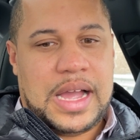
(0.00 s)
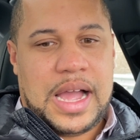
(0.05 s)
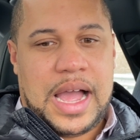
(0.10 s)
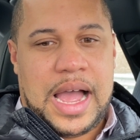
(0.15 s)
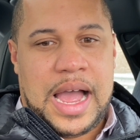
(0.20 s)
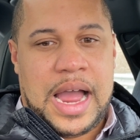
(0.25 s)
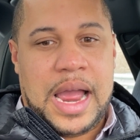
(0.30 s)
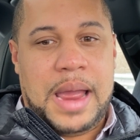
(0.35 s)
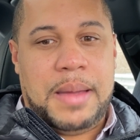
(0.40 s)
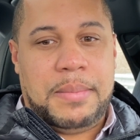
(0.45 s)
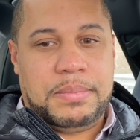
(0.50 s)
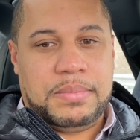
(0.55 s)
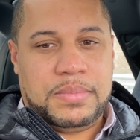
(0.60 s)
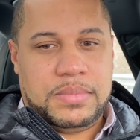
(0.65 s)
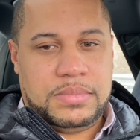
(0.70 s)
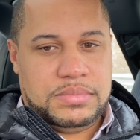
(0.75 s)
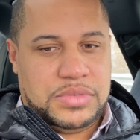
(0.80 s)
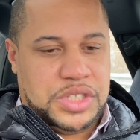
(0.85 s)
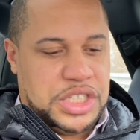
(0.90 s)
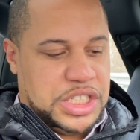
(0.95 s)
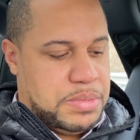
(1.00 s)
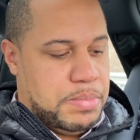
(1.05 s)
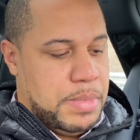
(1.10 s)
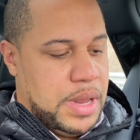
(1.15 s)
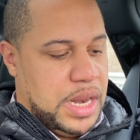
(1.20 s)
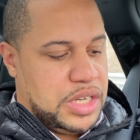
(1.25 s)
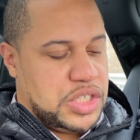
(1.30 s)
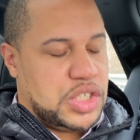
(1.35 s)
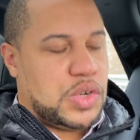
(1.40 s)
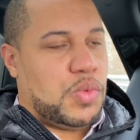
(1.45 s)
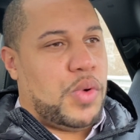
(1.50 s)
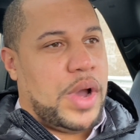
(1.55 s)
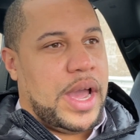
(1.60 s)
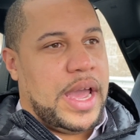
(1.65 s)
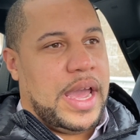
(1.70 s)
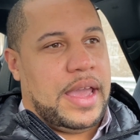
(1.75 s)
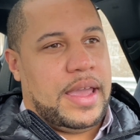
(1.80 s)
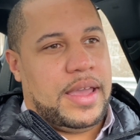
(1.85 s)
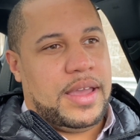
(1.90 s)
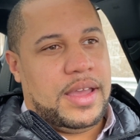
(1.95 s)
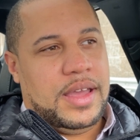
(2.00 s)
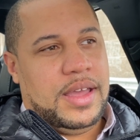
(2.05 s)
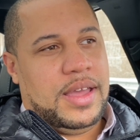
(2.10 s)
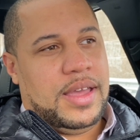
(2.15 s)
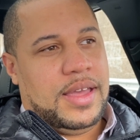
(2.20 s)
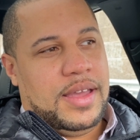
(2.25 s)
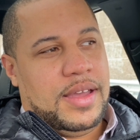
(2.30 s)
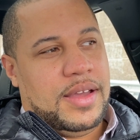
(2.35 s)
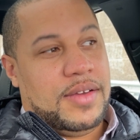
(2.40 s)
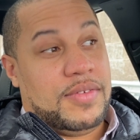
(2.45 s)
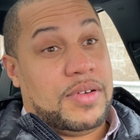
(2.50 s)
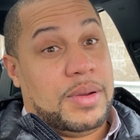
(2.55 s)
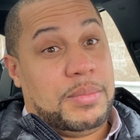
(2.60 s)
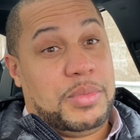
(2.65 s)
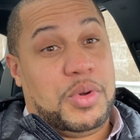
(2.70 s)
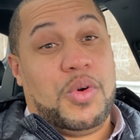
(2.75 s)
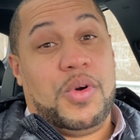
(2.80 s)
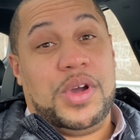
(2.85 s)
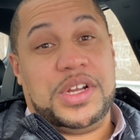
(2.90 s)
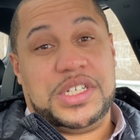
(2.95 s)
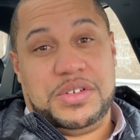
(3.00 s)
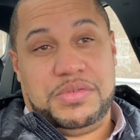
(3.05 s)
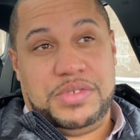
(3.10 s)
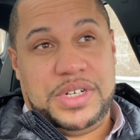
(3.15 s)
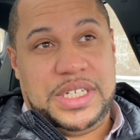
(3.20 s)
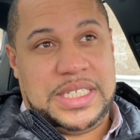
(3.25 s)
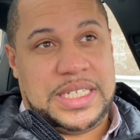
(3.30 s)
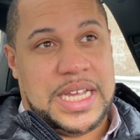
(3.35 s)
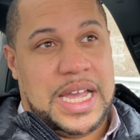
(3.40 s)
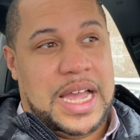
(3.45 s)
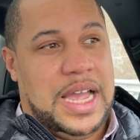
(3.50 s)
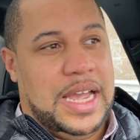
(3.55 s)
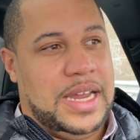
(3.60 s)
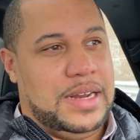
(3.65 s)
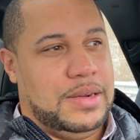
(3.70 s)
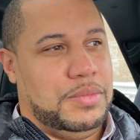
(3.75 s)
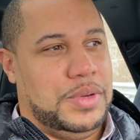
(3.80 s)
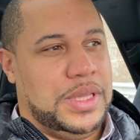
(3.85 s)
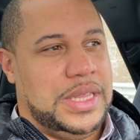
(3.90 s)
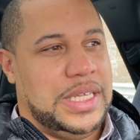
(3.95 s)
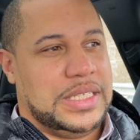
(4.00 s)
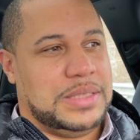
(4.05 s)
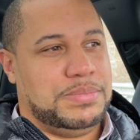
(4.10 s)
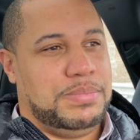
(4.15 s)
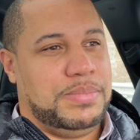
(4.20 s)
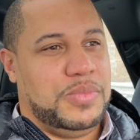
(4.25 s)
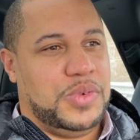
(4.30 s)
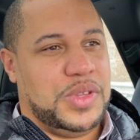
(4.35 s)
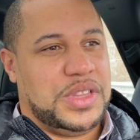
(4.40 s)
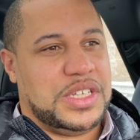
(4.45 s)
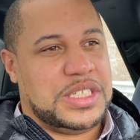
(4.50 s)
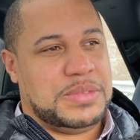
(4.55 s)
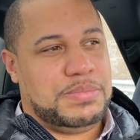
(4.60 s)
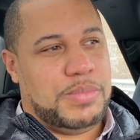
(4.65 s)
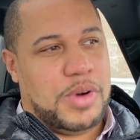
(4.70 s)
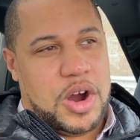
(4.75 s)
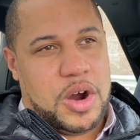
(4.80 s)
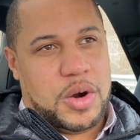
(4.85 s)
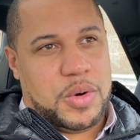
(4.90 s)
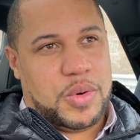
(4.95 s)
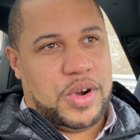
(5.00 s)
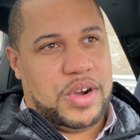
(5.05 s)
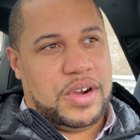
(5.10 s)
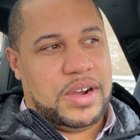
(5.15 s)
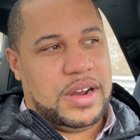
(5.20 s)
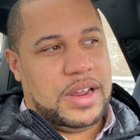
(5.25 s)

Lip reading: I'm just minutes away from going to re-sign with this borrower.